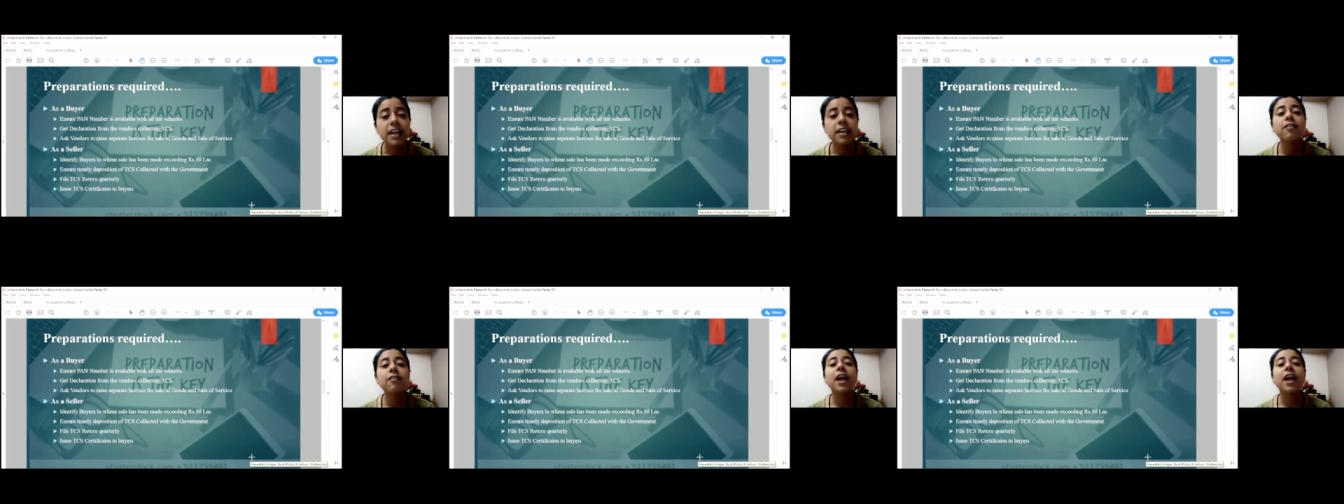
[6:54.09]

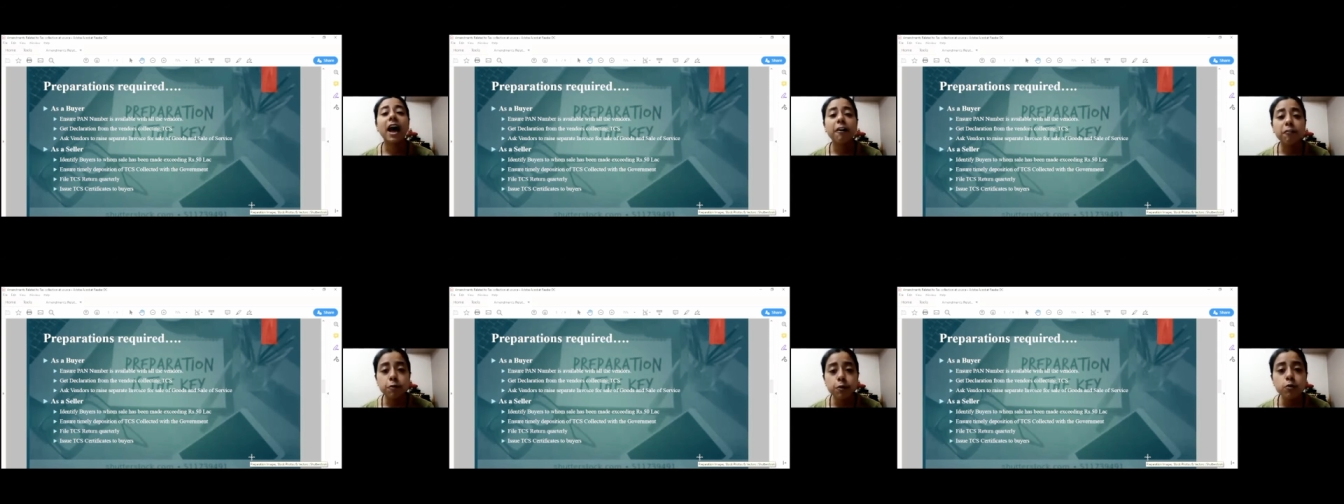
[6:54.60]
he will
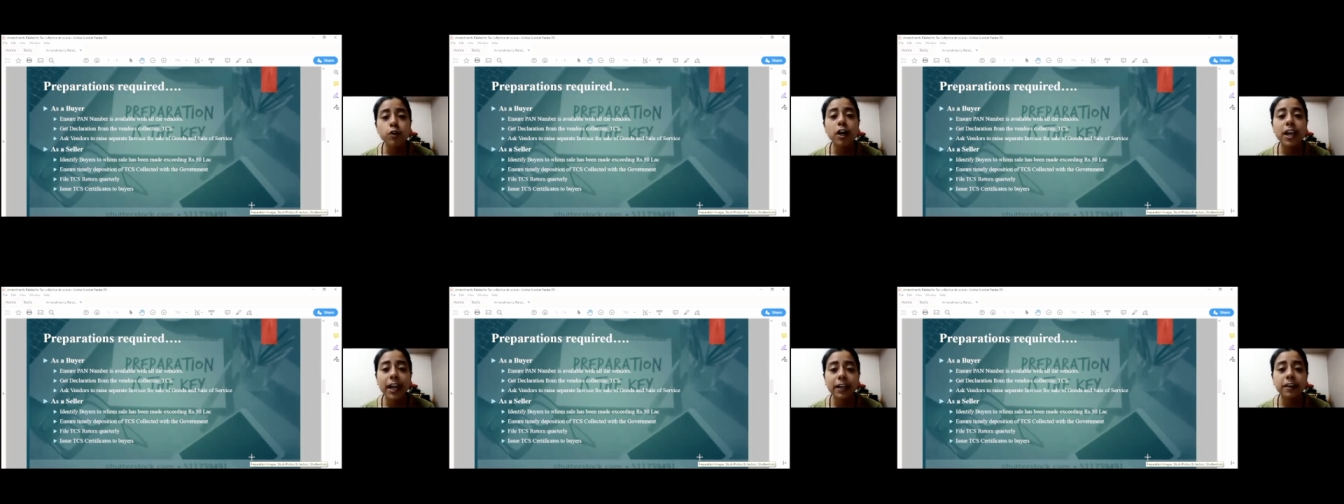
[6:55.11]
have to
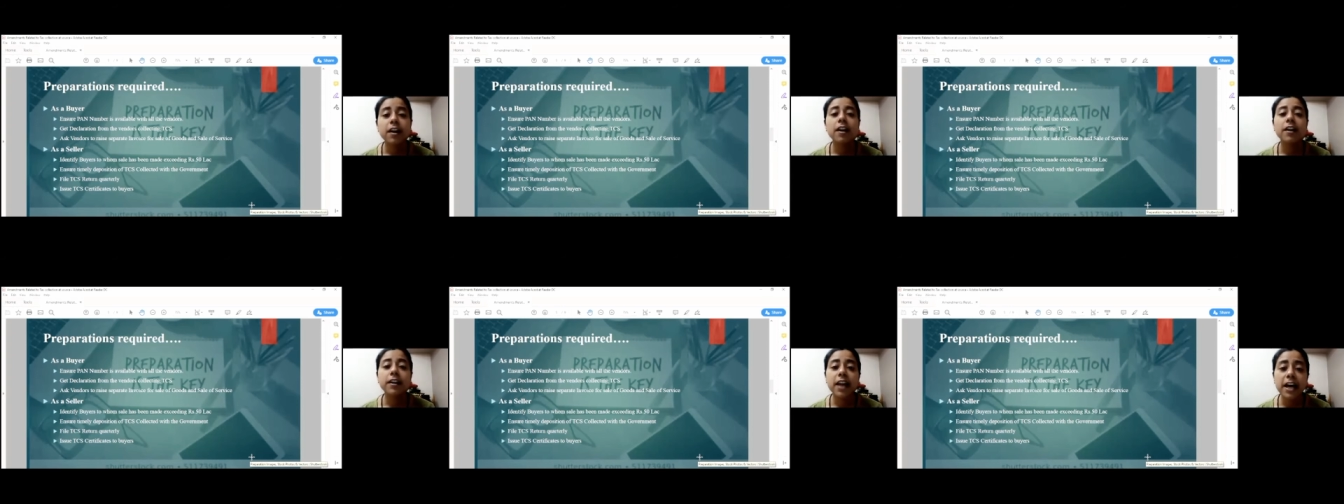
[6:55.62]
collect
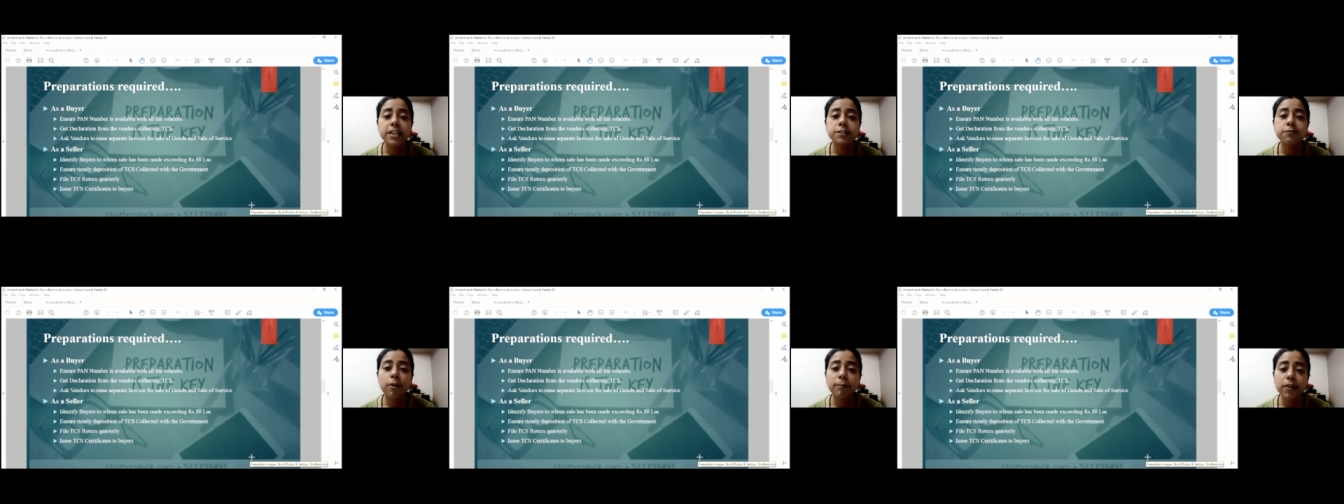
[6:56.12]
tax
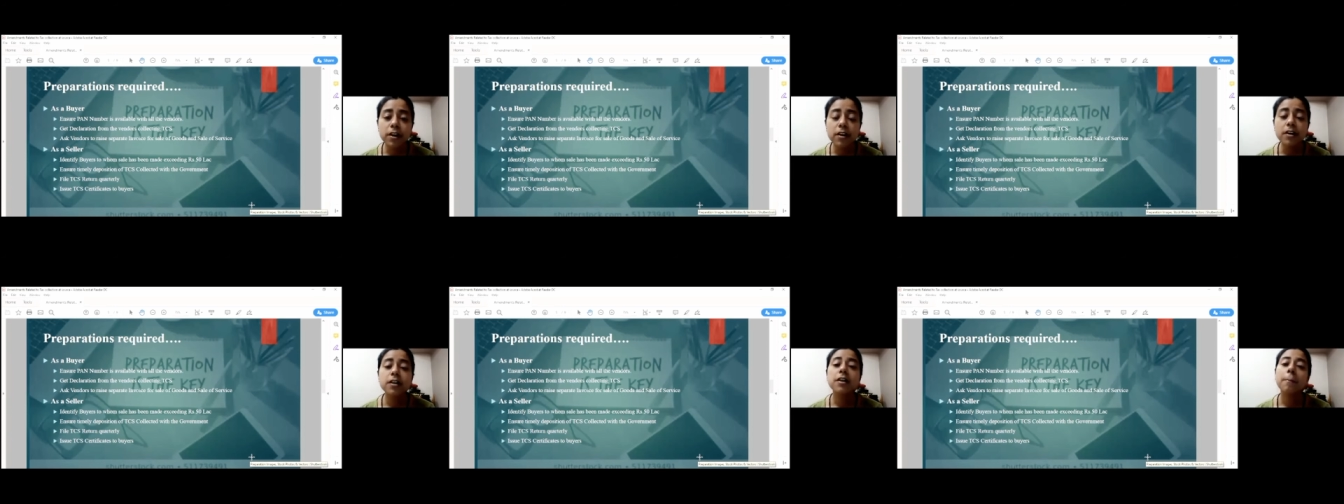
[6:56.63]
from the
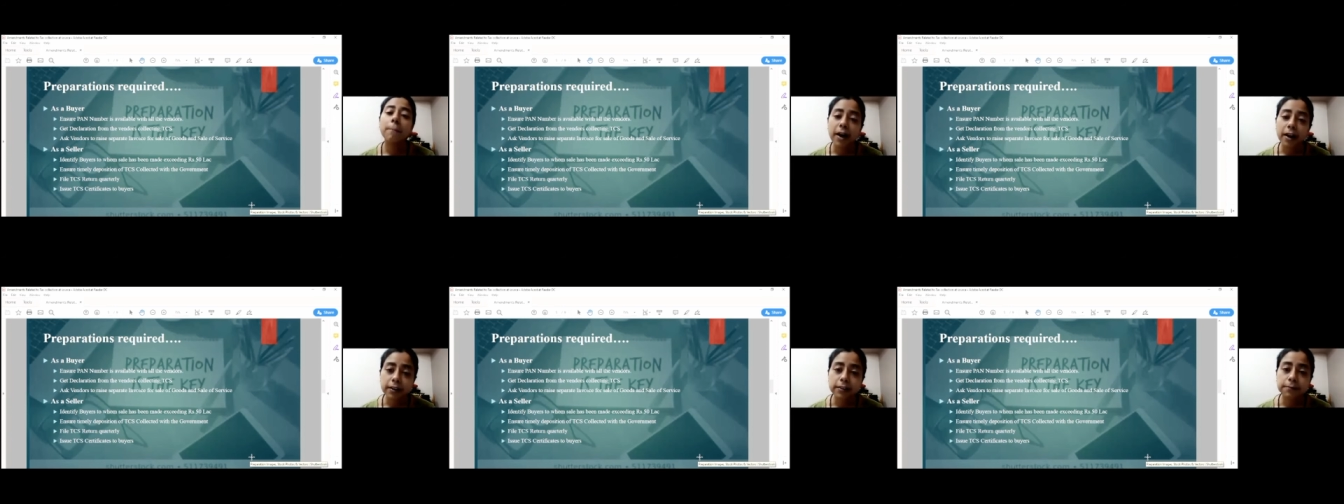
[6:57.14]

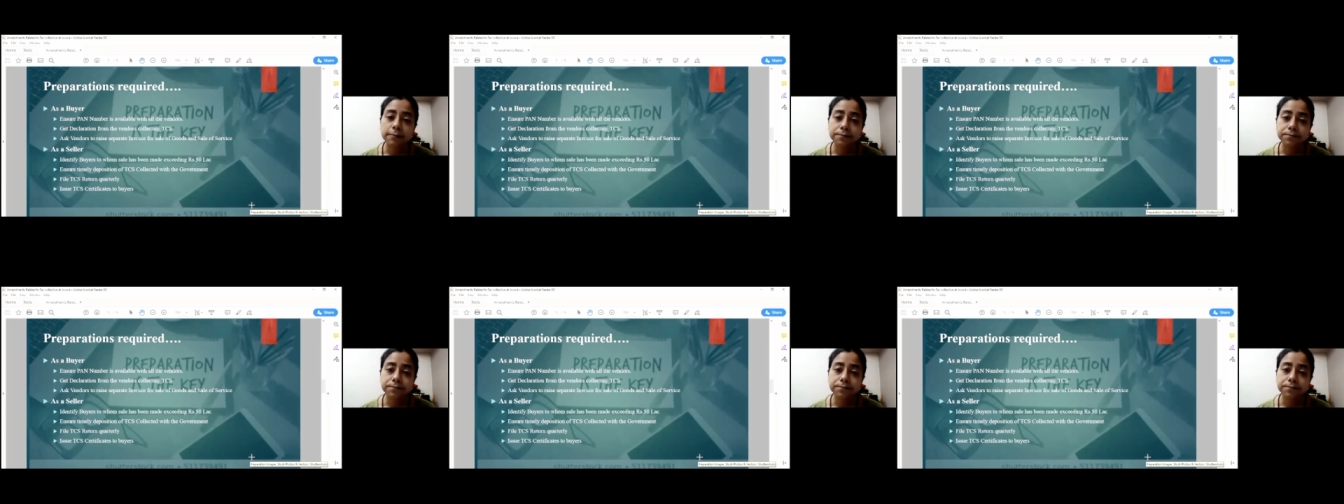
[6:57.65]
buyer.